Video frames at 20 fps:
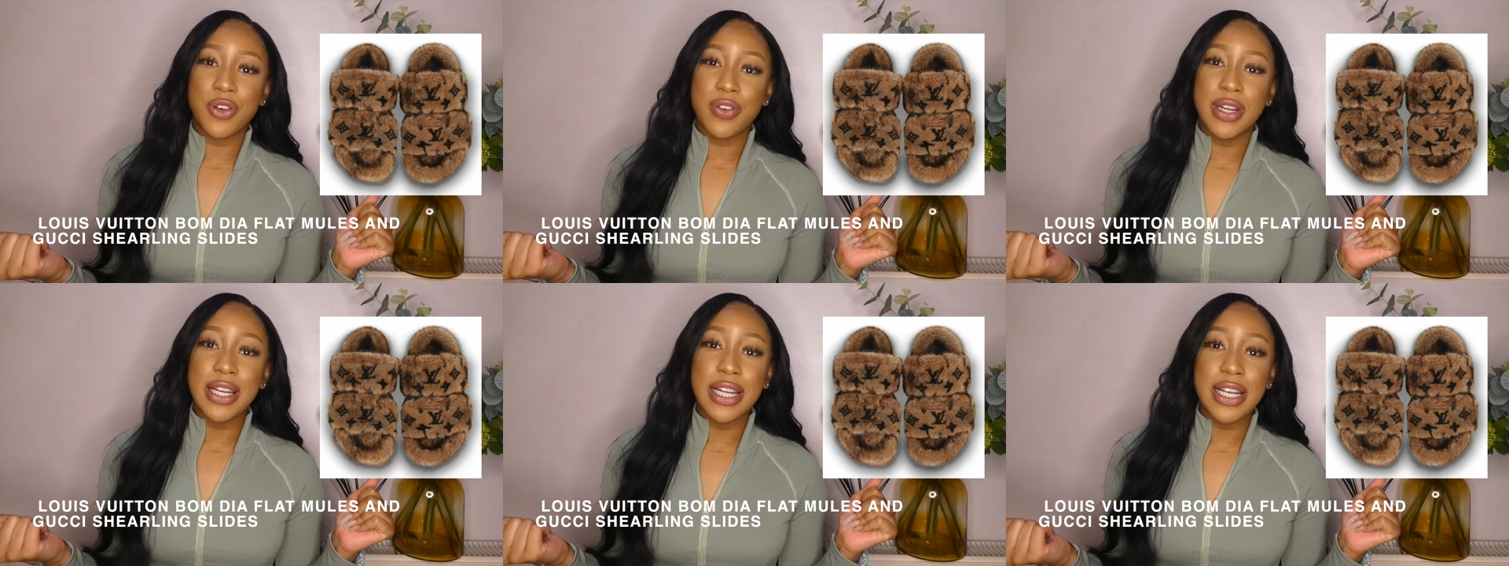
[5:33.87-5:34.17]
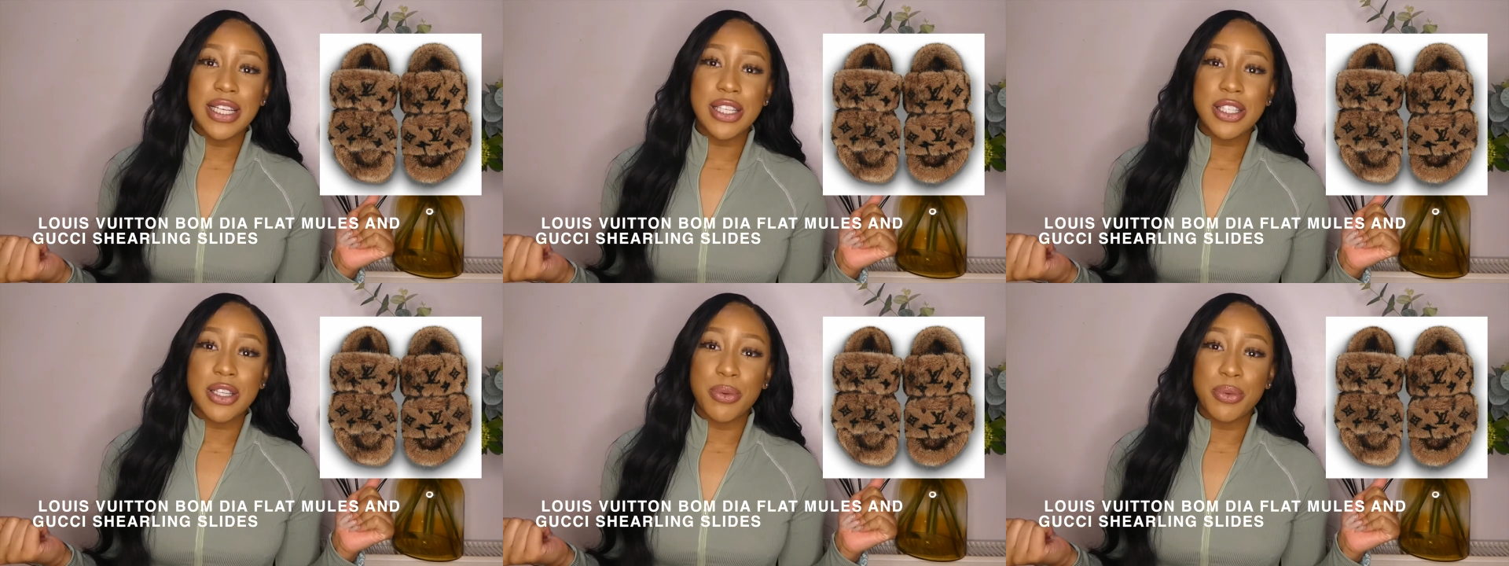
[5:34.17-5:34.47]

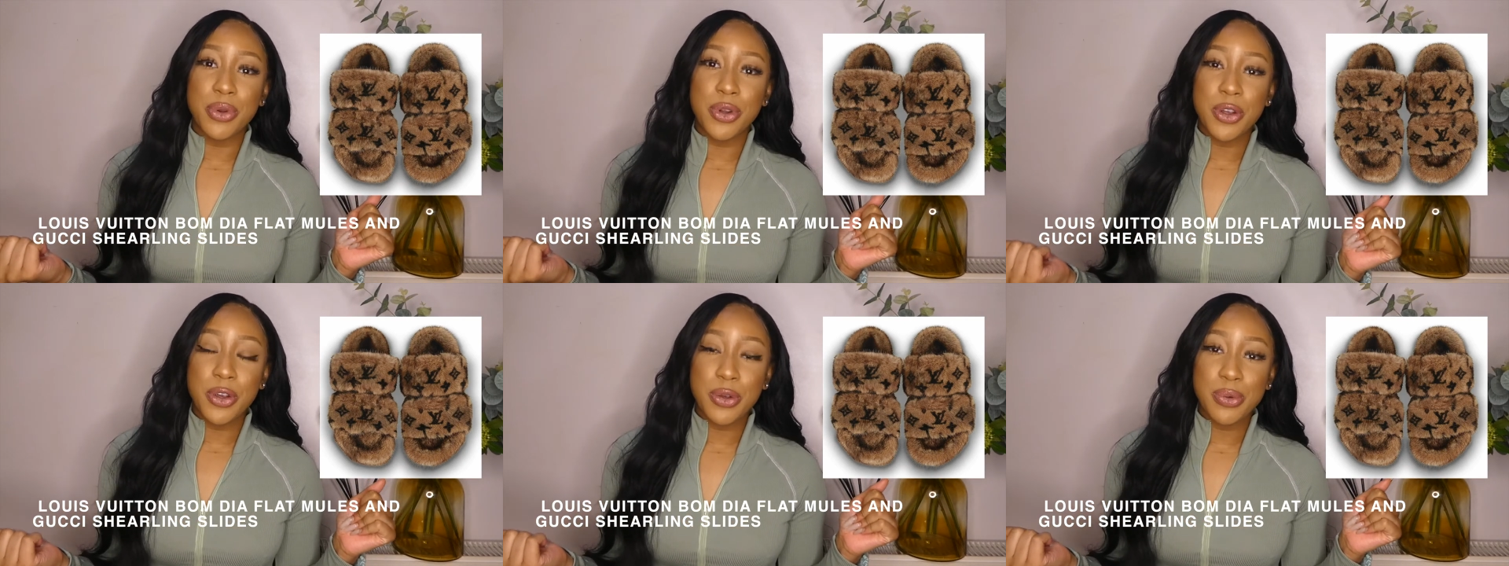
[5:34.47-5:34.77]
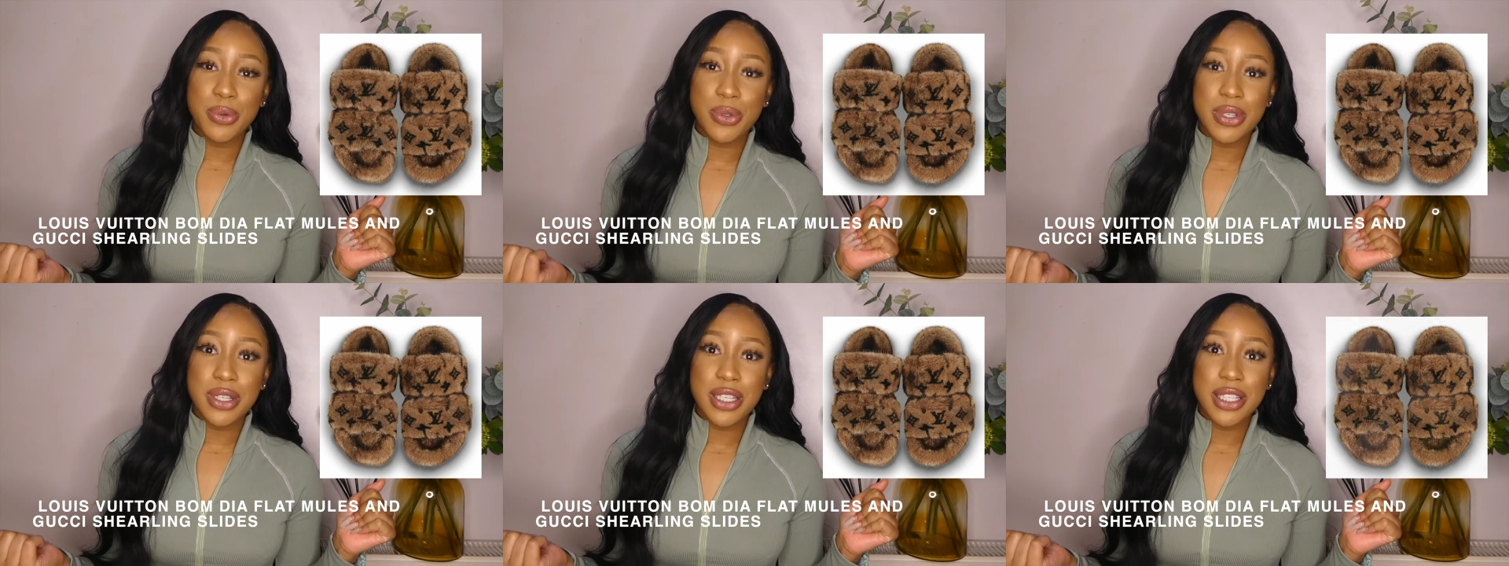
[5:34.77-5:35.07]
released some
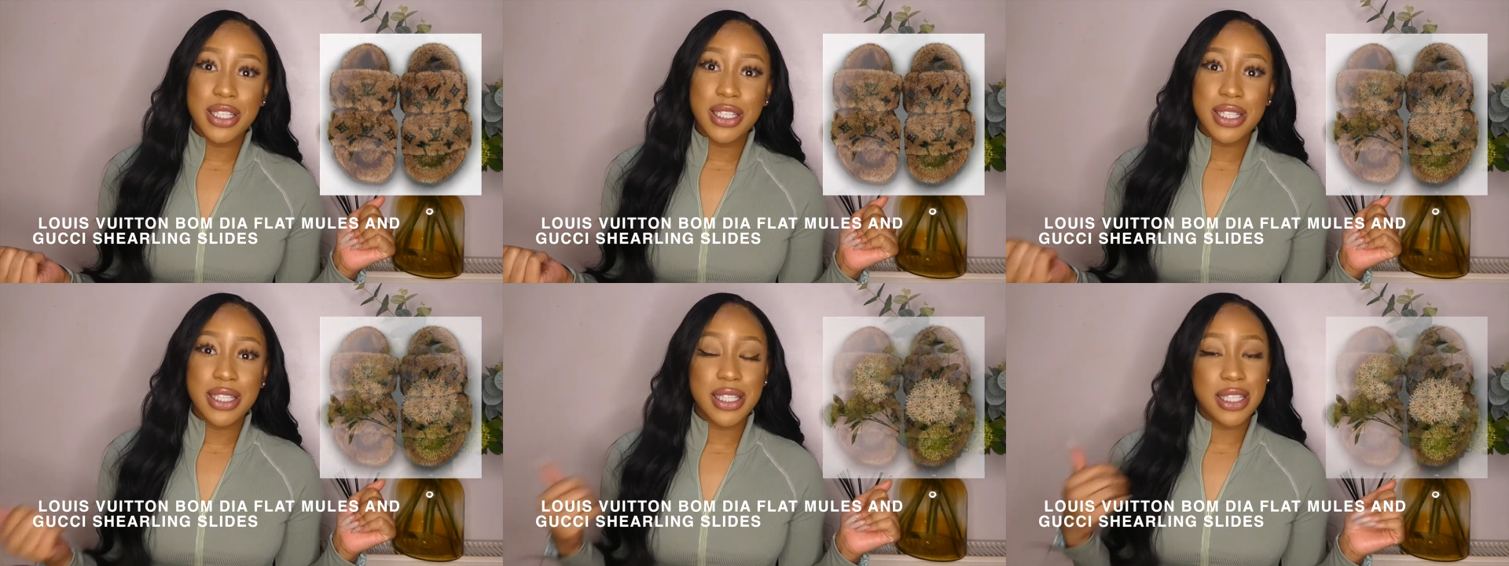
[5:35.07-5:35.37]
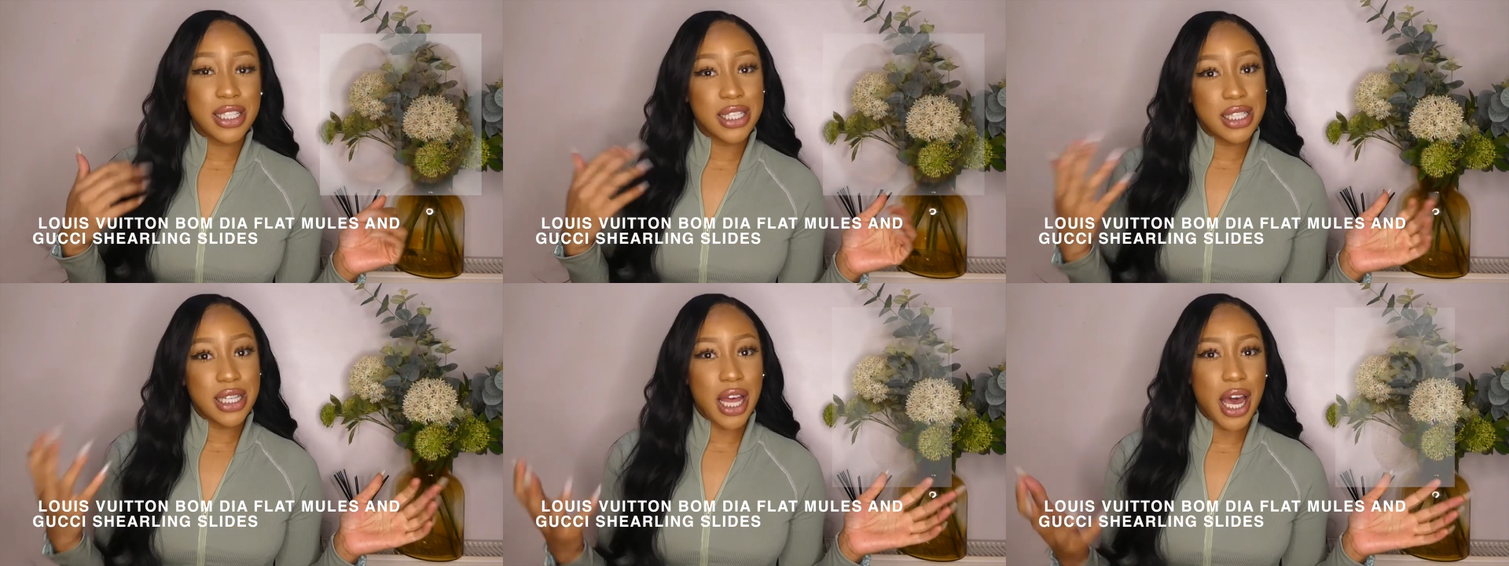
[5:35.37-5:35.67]
new
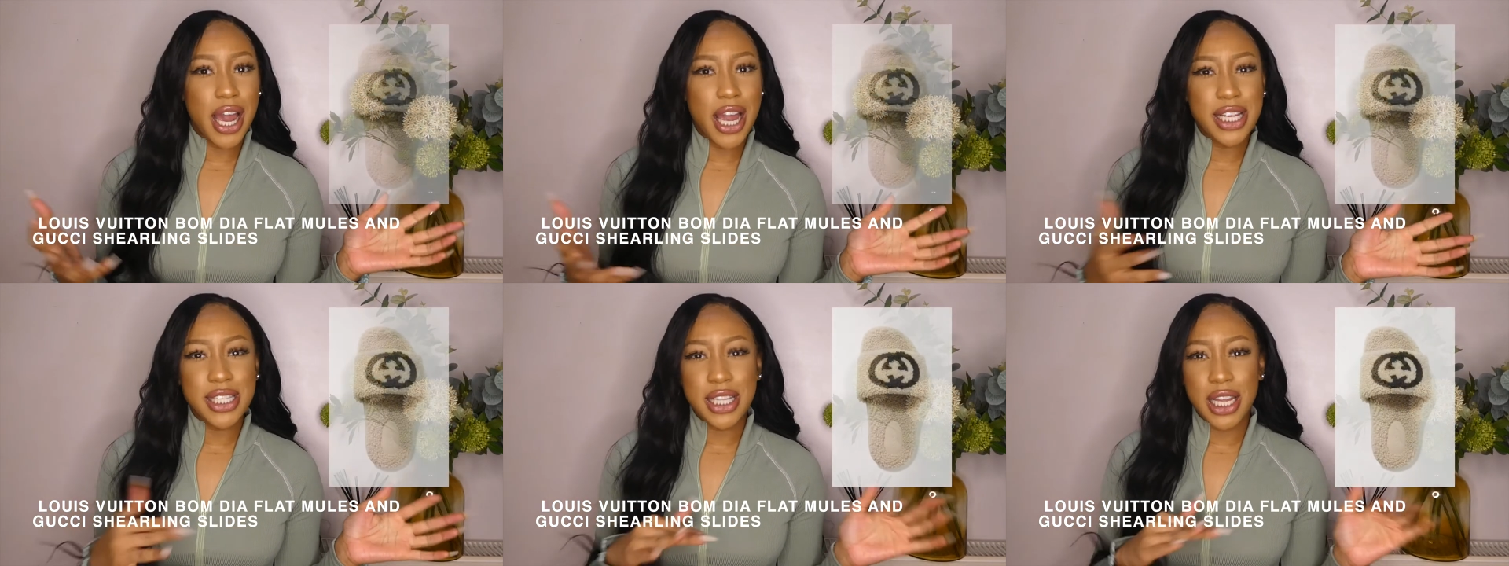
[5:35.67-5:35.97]
slides.